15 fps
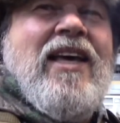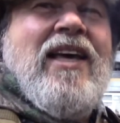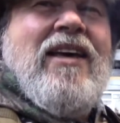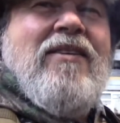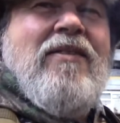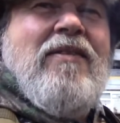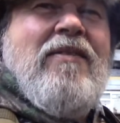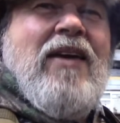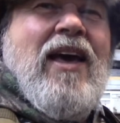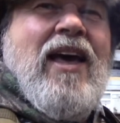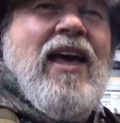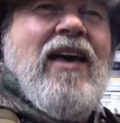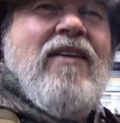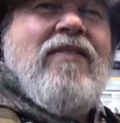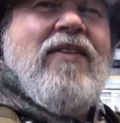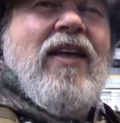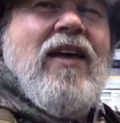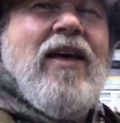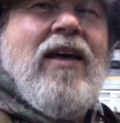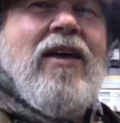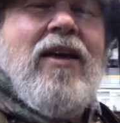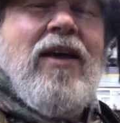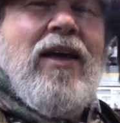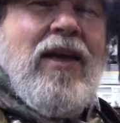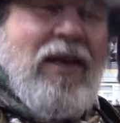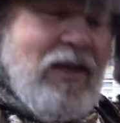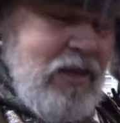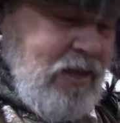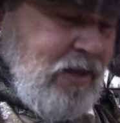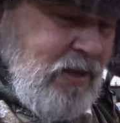maybe I have to
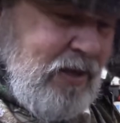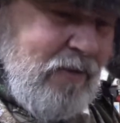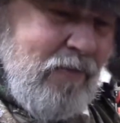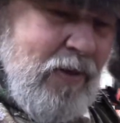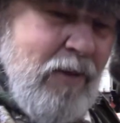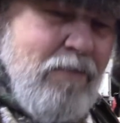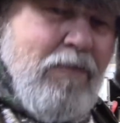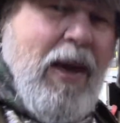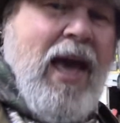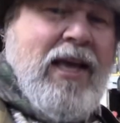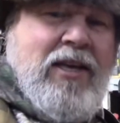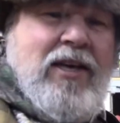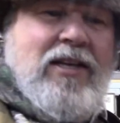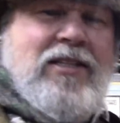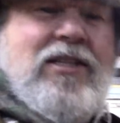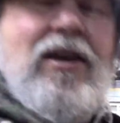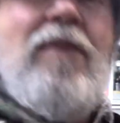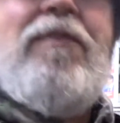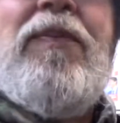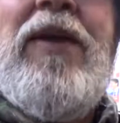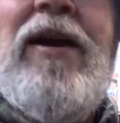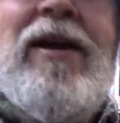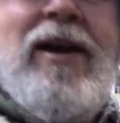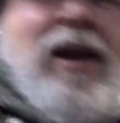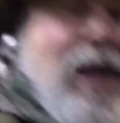back you up there.